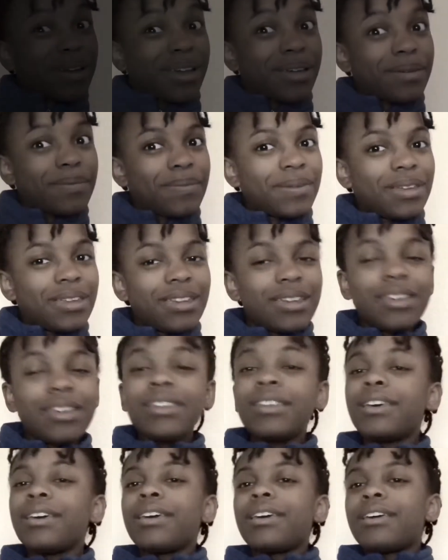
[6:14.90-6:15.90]
opinion,
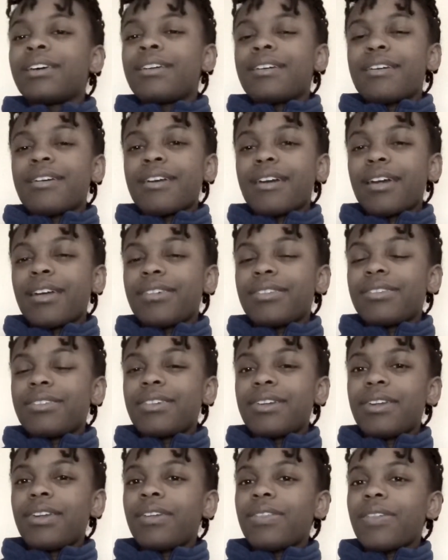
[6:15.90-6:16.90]
I
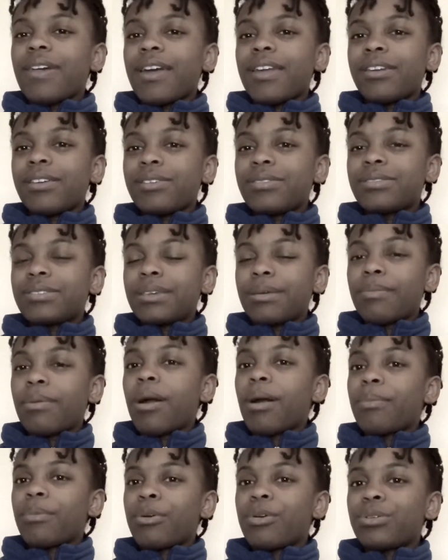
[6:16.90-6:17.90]
think that using
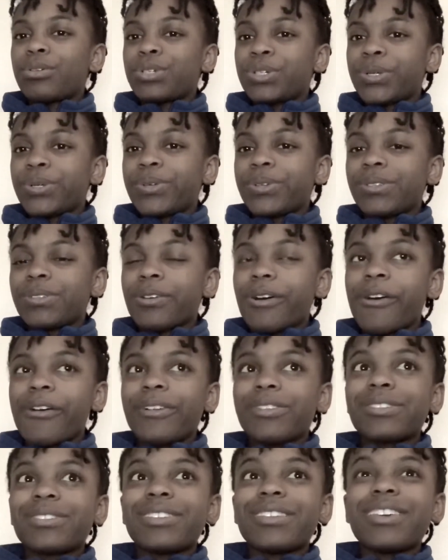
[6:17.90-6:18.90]
pop cultural
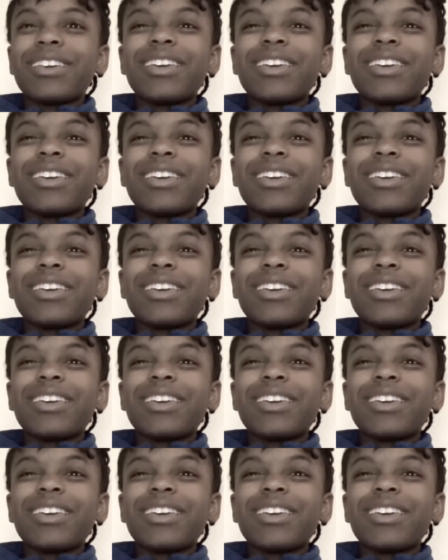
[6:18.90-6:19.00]
songs